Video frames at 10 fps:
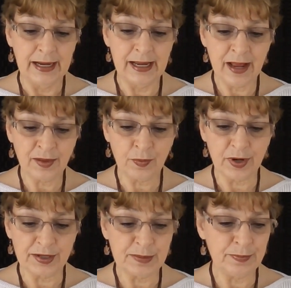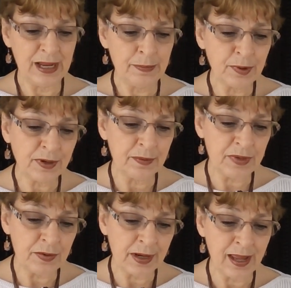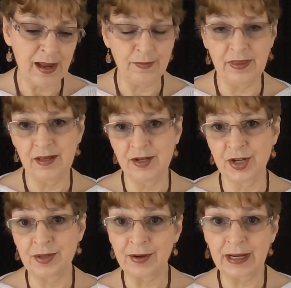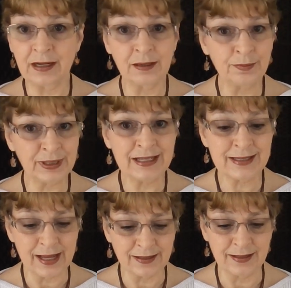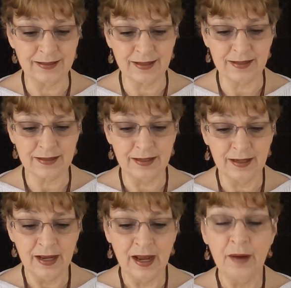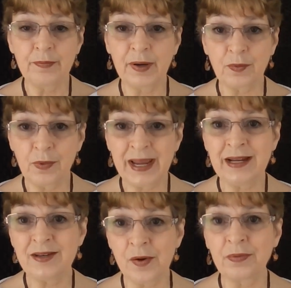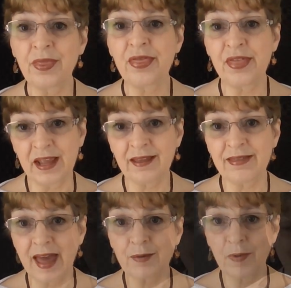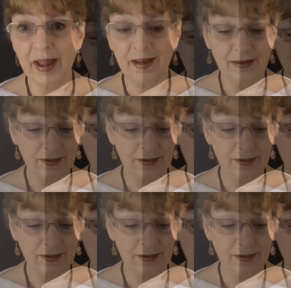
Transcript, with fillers: In other words, people communicate with each other in complete sentences, but we don't think that way.